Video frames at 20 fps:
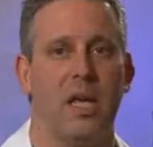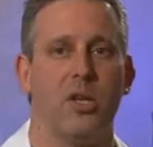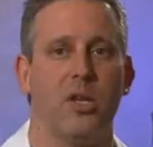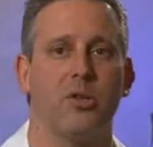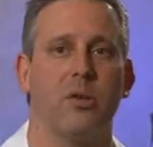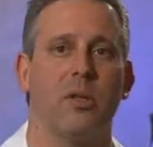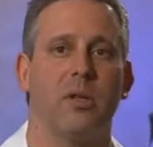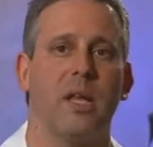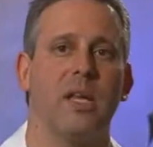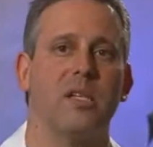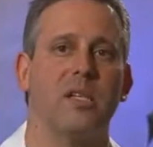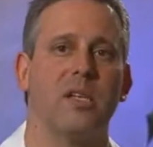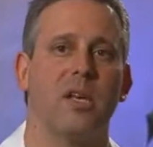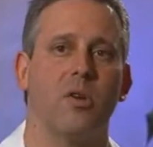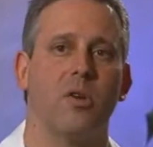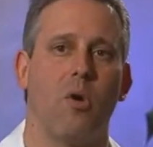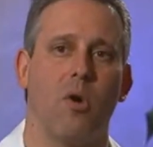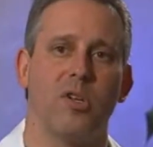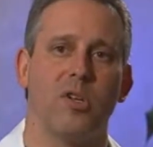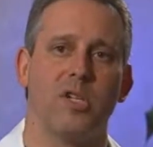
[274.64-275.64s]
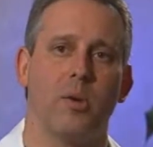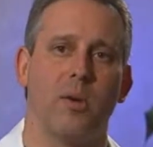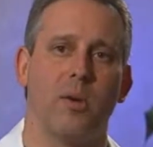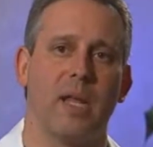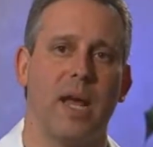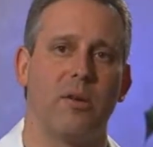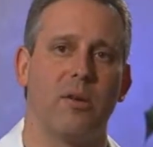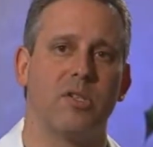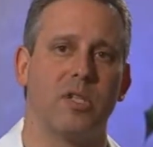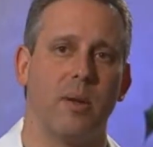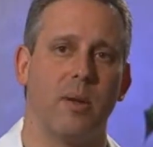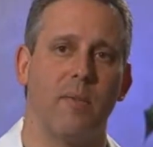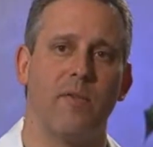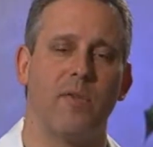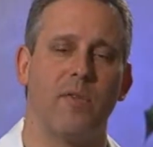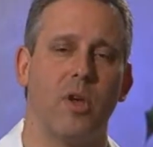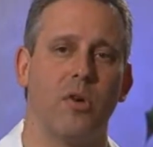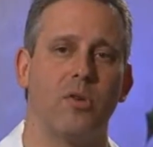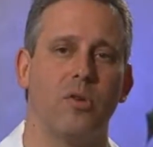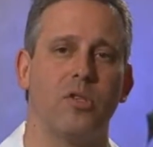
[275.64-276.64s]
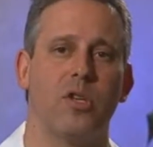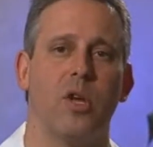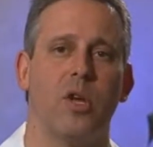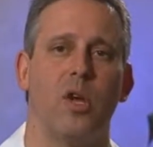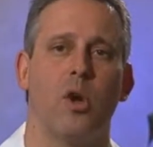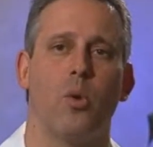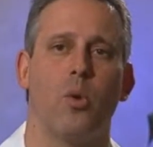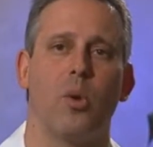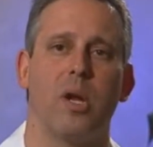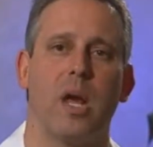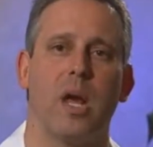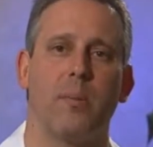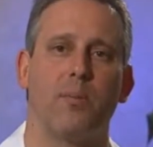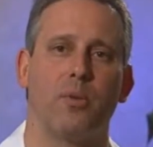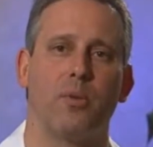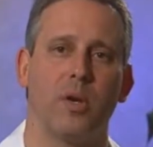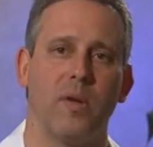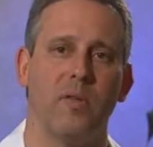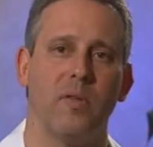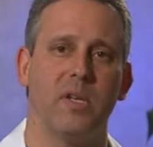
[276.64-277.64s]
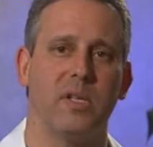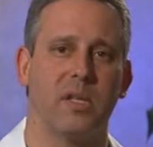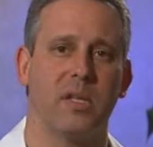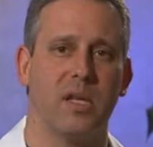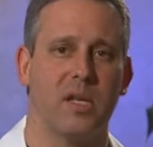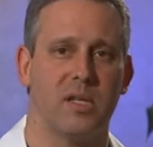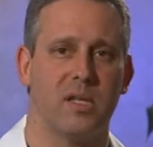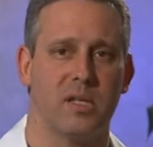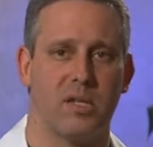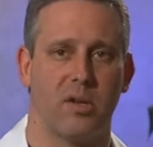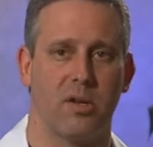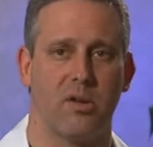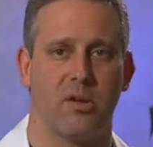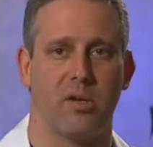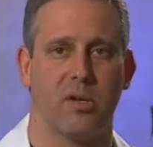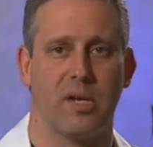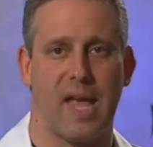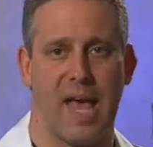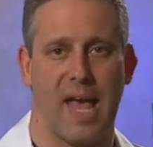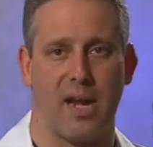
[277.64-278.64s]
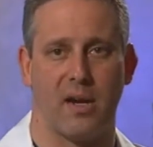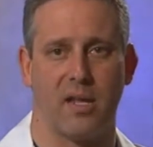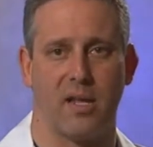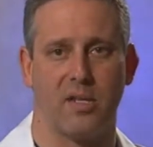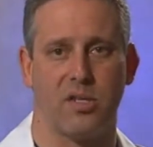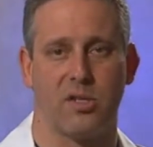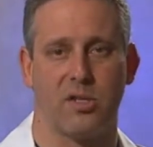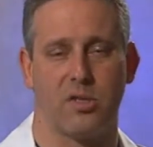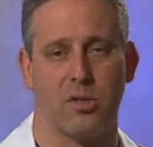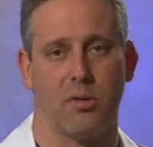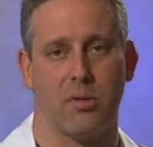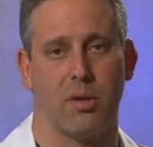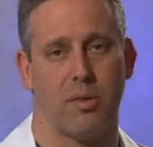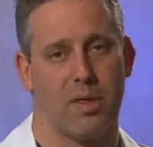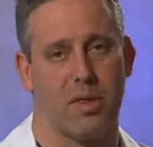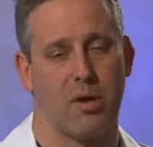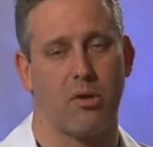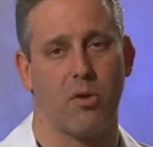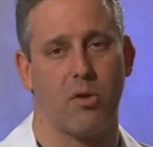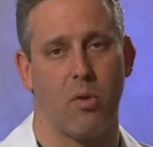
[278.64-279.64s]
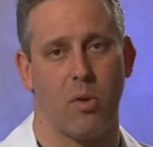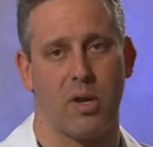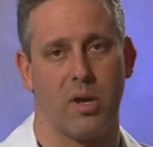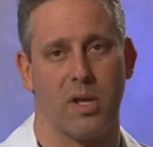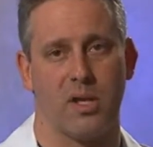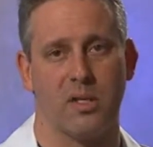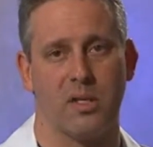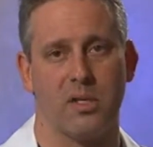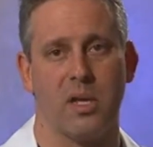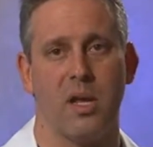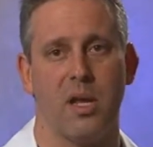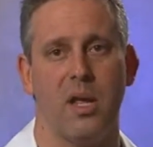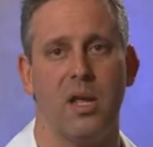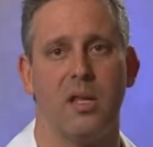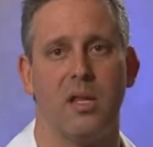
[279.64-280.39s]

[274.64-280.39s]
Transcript: Intralase can also allow some of those who were not previously considered candidates due to thinner corneas